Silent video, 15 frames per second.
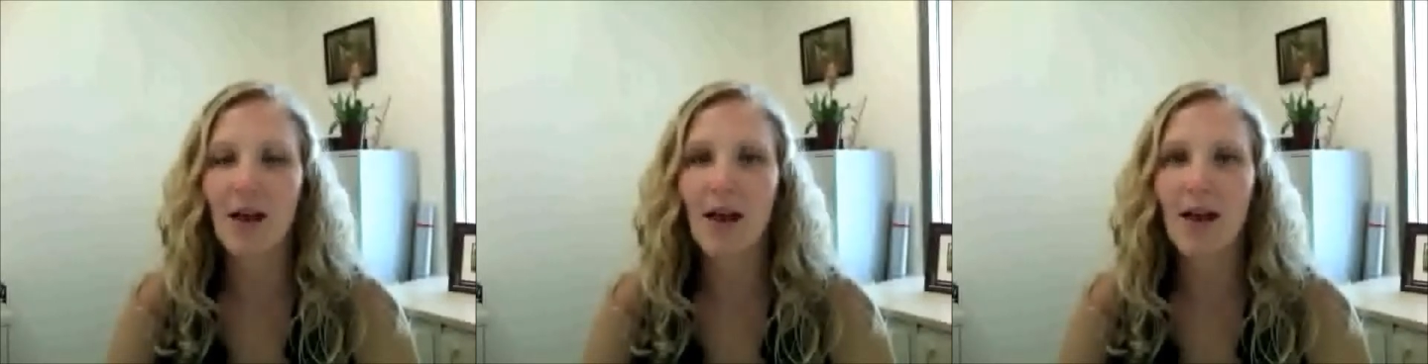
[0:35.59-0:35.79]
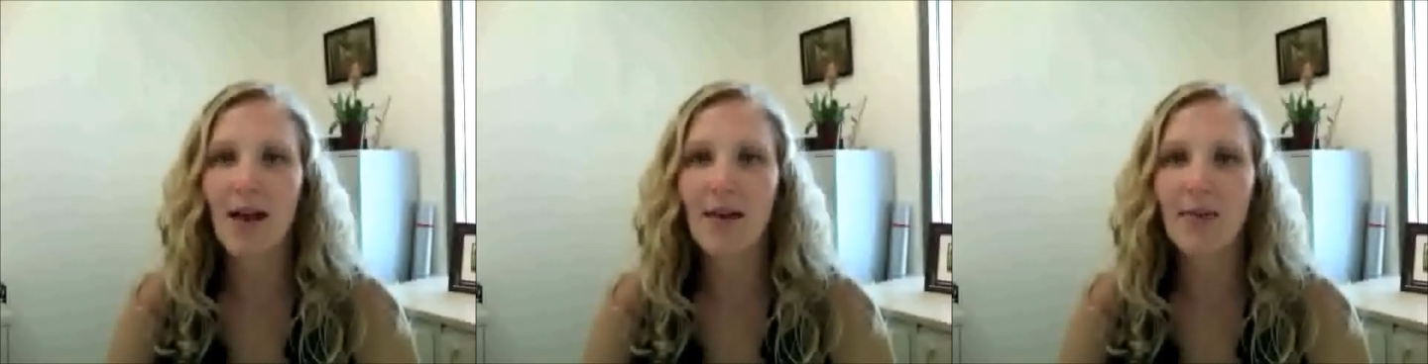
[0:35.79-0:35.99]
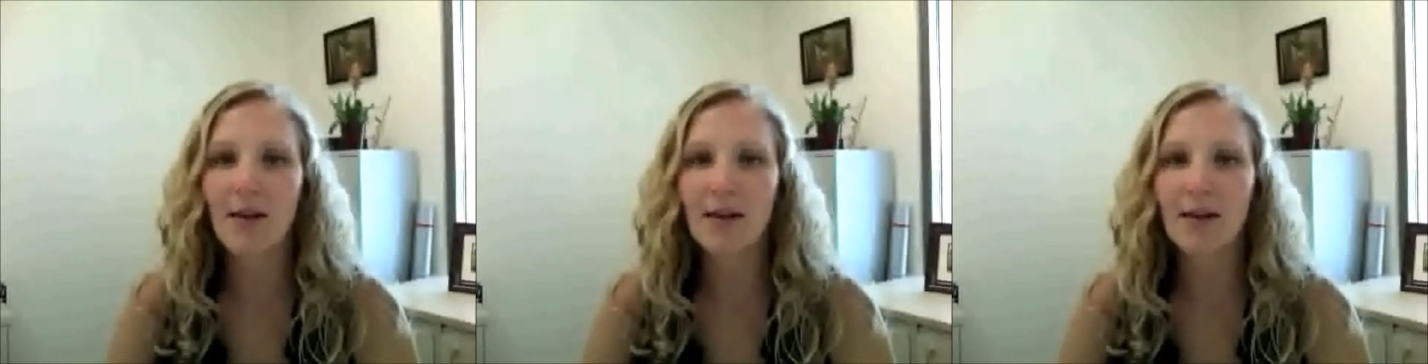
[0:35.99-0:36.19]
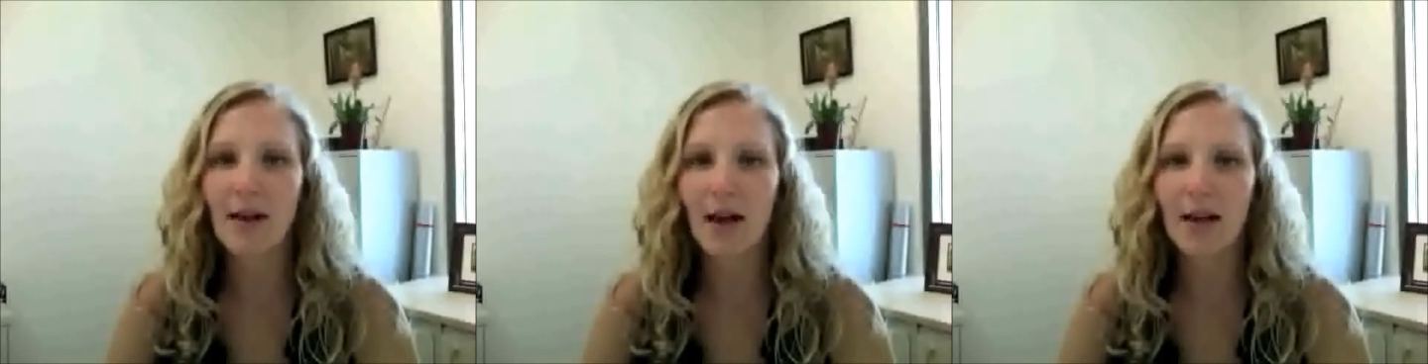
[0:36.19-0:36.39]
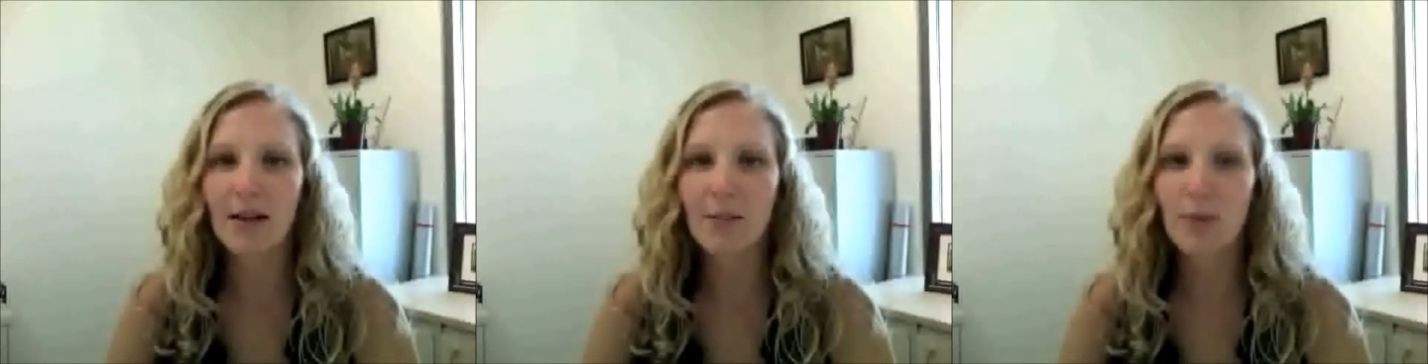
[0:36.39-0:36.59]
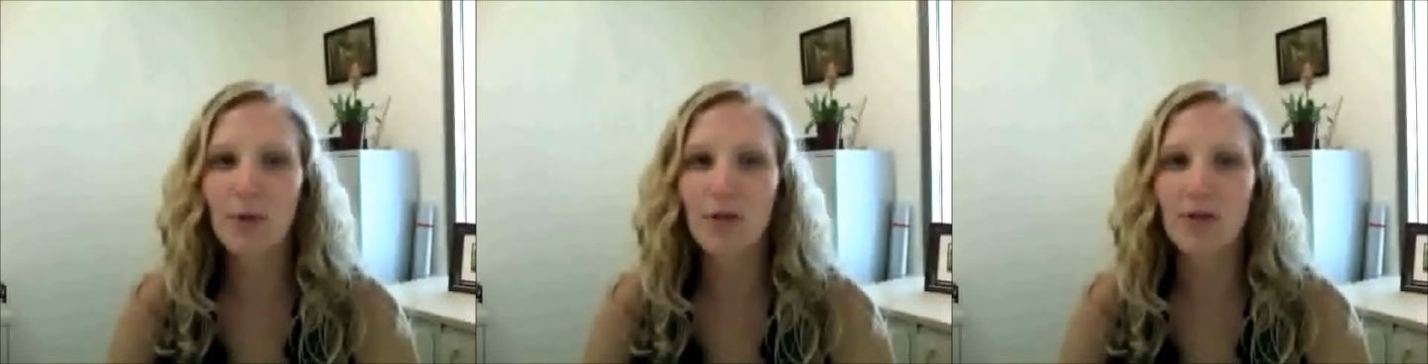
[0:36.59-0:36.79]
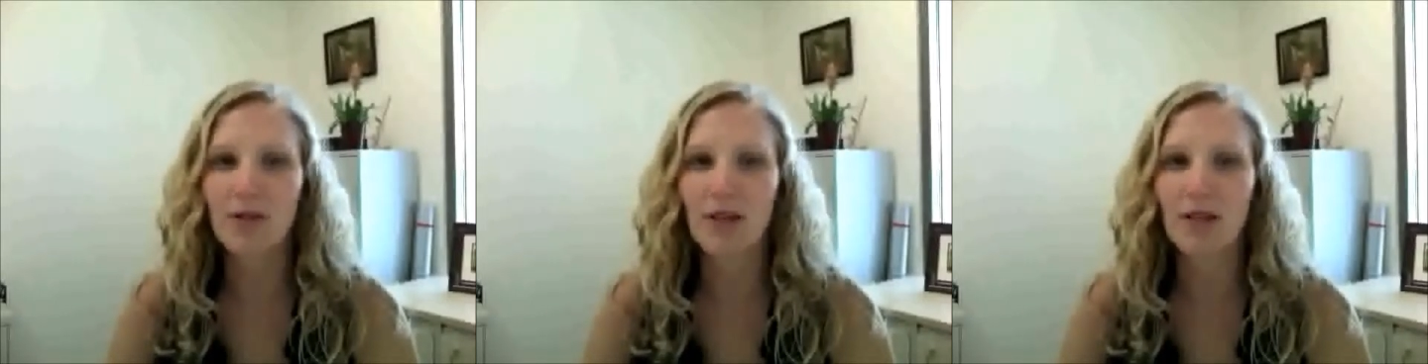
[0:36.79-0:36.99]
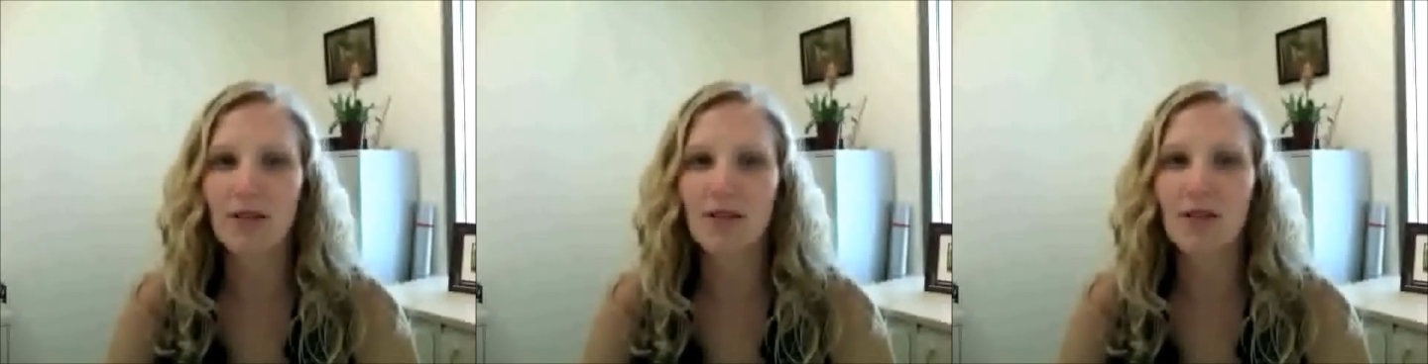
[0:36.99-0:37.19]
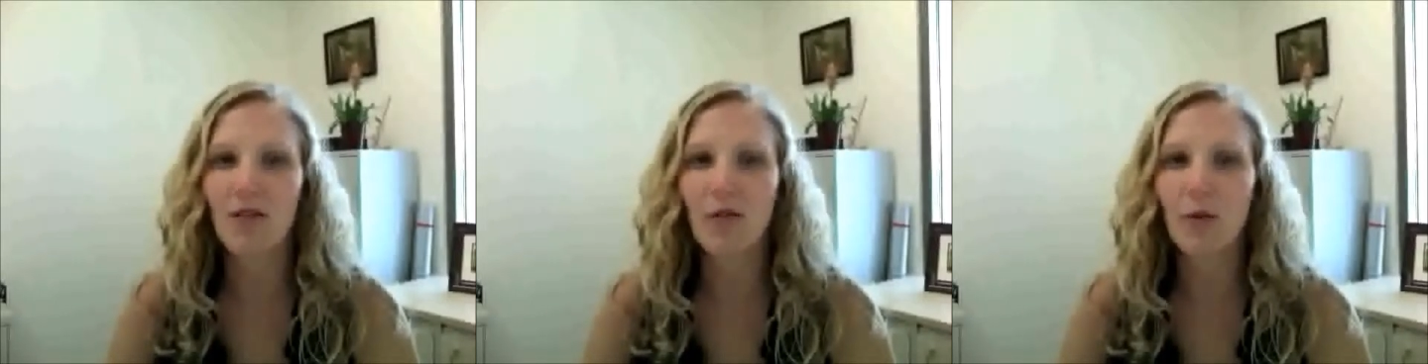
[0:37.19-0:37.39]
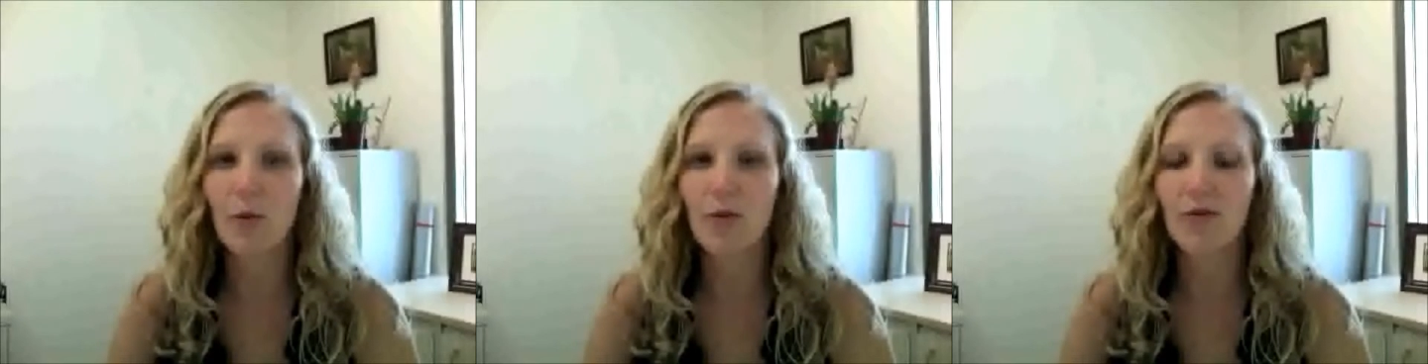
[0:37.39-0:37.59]
and that nine percent
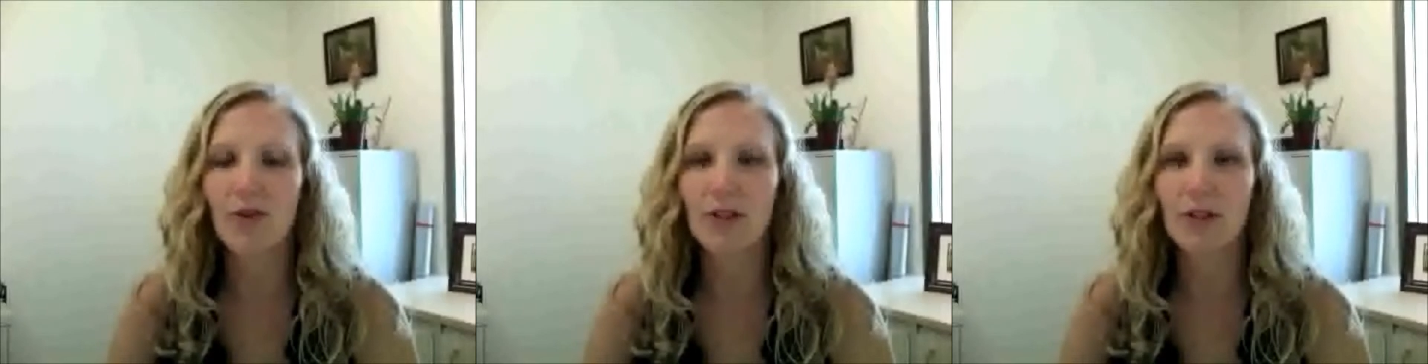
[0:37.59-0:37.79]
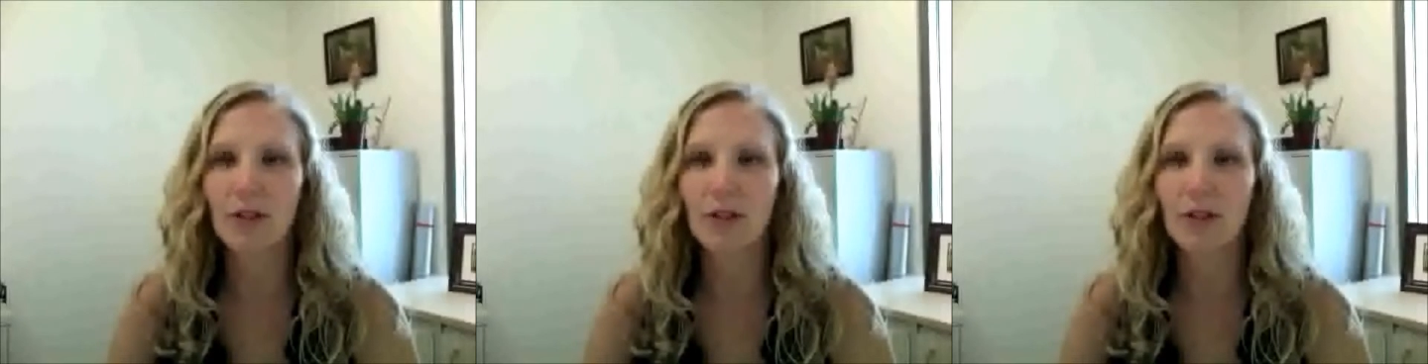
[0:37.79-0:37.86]
suffered with fecal